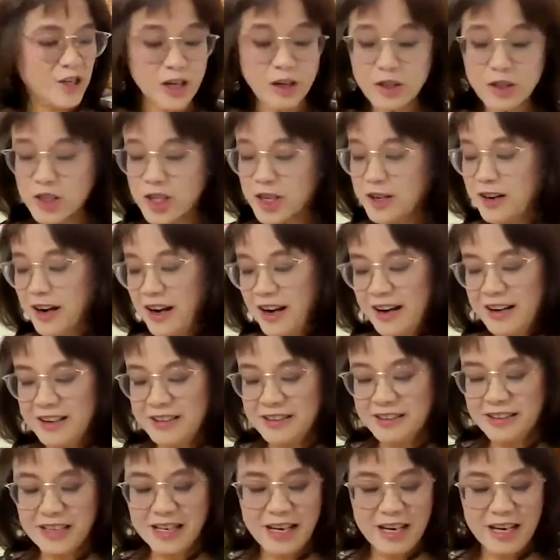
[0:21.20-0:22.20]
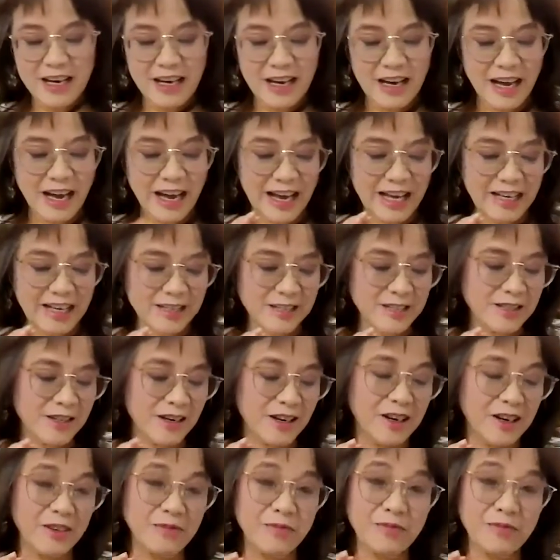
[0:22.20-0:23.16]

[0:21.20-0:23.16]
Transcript: Zhao Xiao'an has